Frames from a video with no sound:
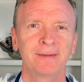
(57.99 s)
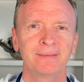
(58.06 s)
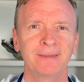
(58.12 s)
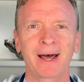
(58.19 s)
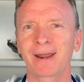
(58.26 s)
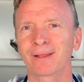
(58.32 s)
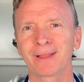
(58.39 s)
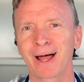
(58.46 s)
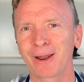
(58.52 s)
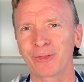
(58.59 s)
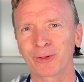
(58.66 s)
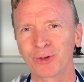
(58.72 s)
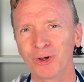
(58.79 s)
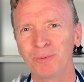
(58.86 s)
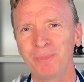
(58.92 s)
not a lot of the
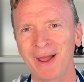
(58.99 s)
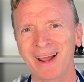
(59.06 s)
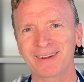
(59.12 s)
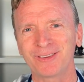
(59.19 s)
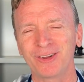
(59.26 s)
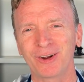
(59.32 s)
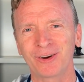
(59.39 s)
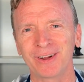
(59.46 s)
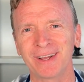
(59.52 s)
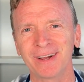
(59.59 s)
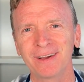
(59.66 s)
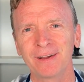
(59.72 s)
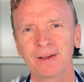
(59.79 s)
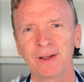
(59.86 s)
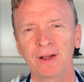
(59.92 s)
good
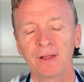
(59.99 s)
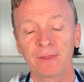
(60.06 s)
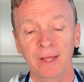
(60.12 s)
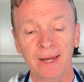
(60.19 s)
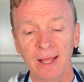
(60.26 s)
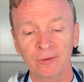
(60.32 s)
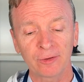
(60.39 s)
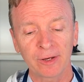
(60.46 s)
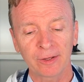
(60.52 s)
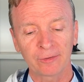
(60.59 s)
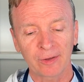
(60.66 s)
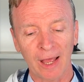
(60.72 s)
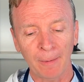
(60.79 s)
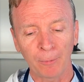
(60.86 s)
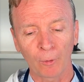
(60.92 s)
bacteria, then as an
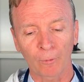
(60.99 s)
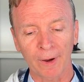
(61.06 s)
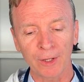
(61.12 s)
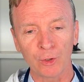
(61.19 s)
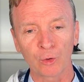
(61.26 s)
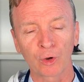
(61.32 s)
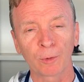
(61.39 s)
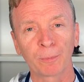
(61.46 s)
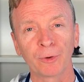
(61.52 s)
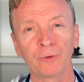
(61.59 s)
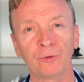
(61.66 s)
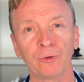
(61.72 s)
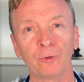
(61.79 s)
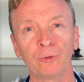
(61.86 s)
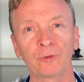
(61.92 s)
example, right, you could
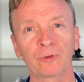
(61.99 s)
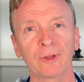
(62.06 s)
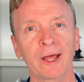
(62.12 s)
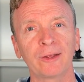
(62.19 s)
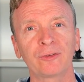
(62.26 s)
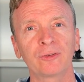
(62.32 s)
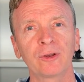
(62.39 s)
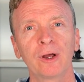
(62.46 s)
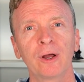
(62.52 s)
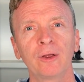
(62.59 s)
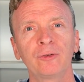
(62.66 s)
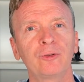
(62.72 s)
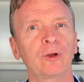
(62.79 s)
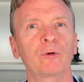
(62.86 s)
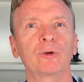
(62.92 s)
produce less
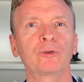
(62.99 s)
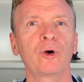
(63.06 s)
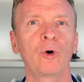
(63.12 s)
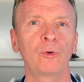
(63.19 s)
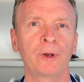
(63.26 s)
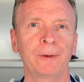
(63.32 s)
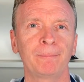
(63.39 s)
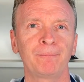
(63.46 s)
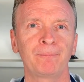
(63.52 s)
serotonin